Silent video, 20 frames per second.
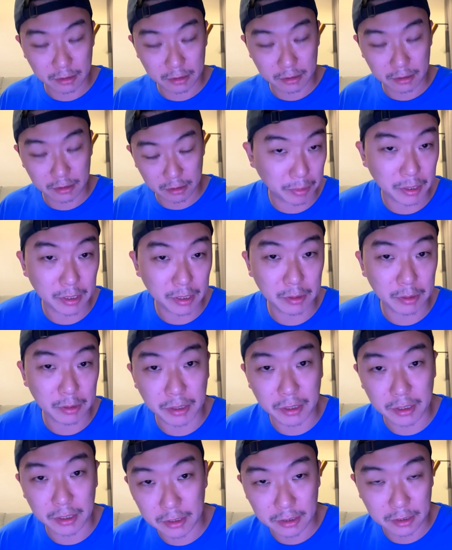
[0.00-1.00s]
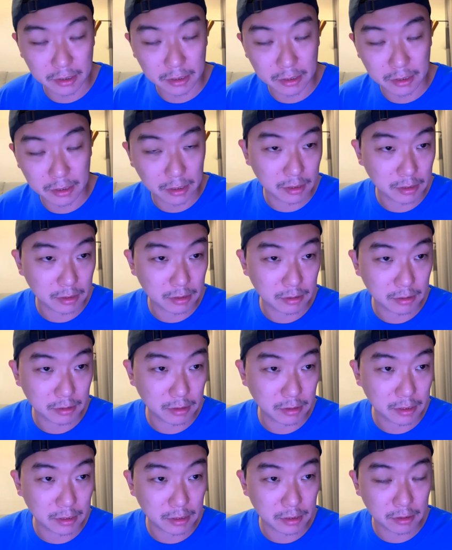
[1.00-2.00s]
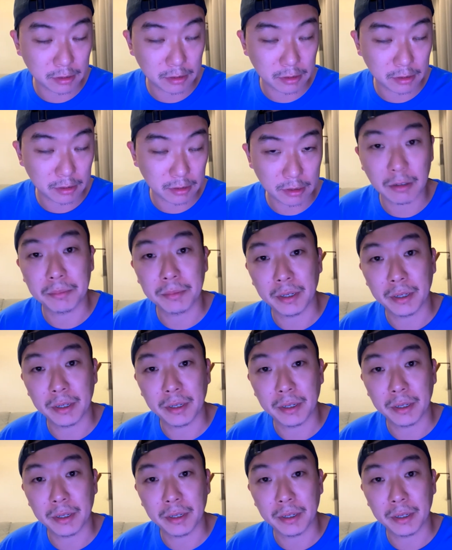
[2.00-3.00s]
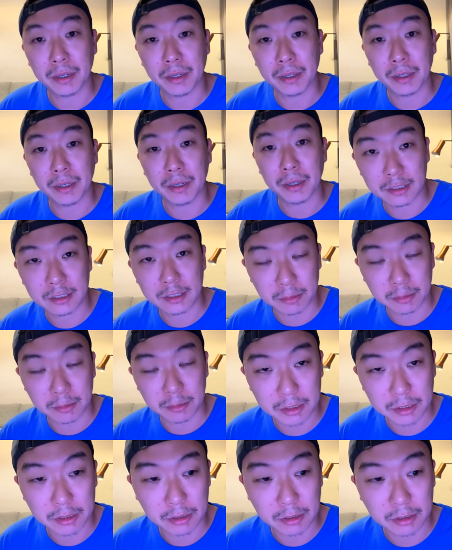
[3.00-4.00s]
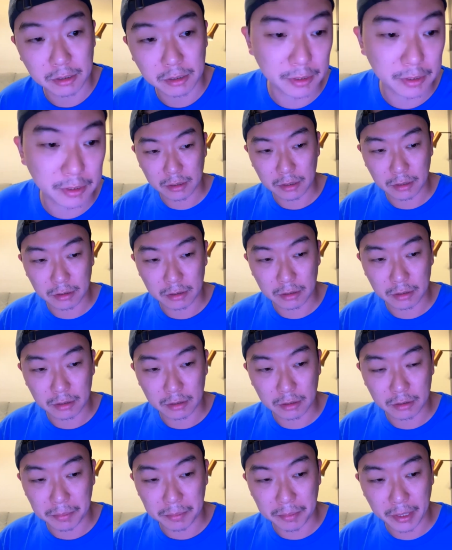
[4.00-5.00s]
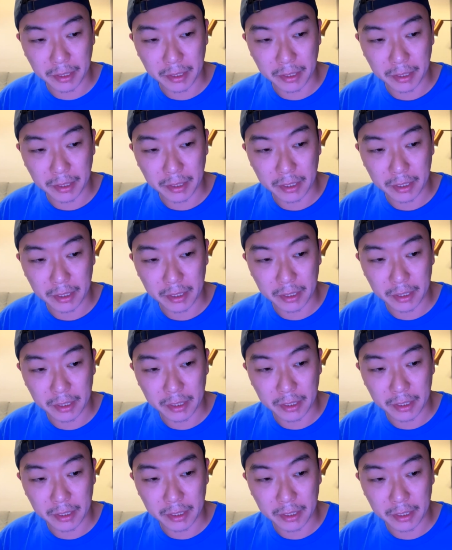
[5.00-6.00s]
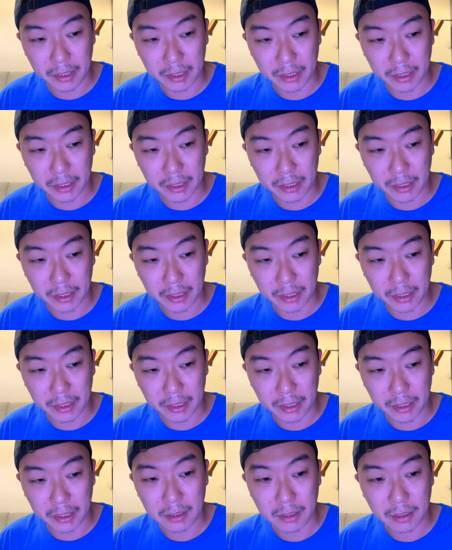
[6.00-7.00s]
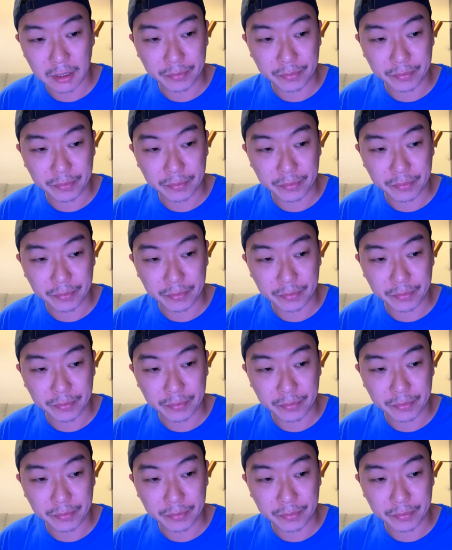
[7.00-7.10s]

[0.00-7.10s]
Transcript: So by the way, it is a this is shot by a Thai cinematographer. I was on my bed and I just woke up.